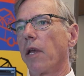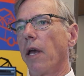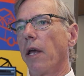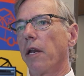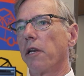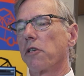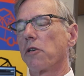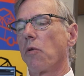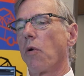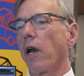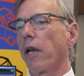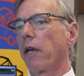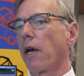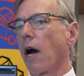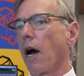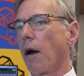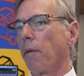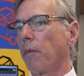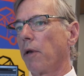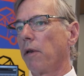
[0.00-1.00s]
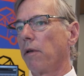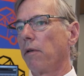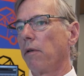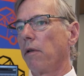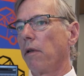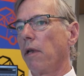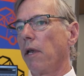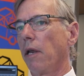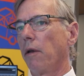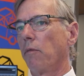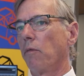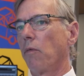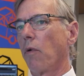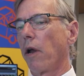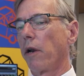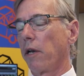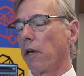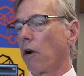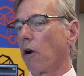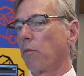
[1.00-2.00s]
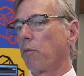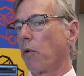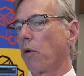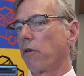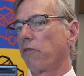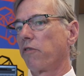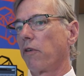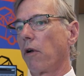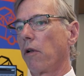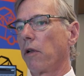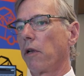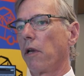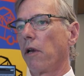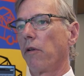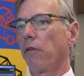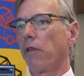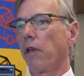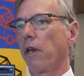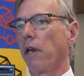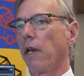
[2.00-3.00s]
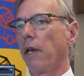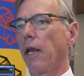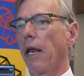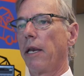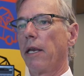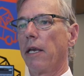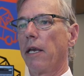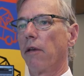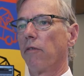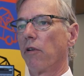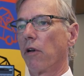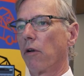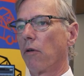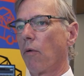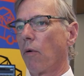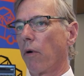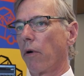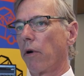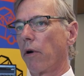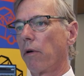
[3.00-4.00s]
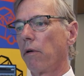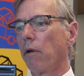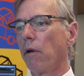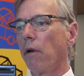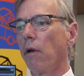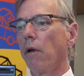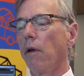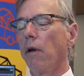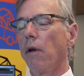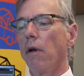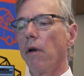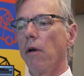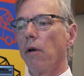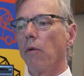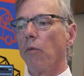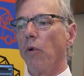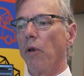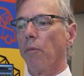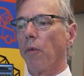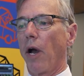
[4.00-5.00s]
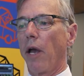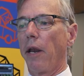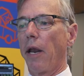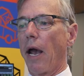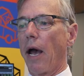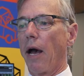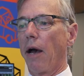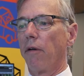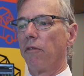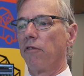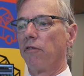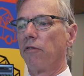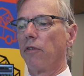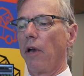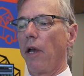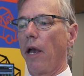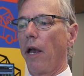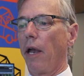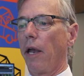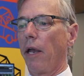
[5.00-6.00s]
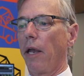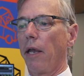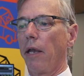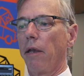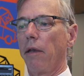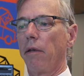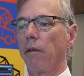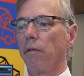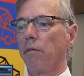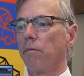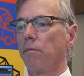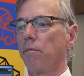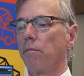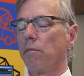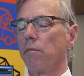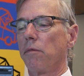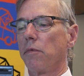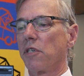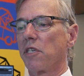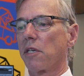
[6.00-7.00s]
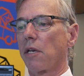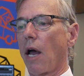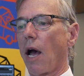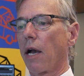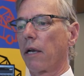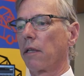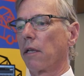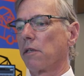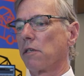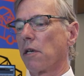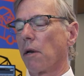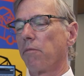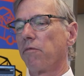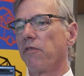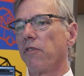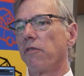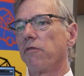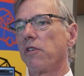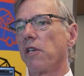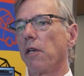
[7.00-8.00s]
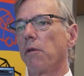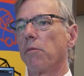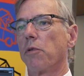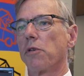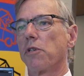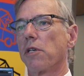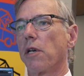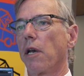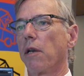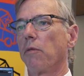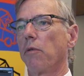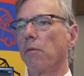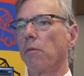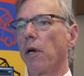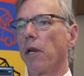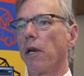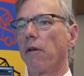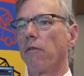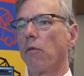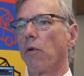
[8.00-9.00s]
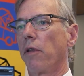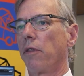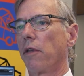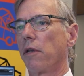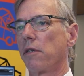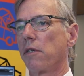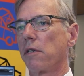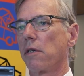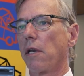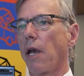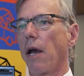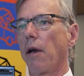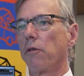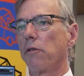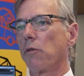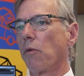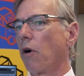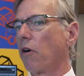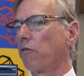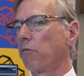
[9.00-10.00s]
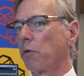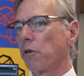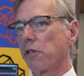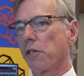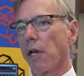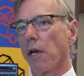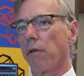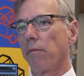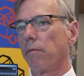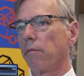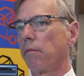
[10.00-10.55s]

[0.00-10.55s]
and it's quite common in running our portfolio that in any given quarter, we might have a stock that's up 15%, we might have one that's down 12%.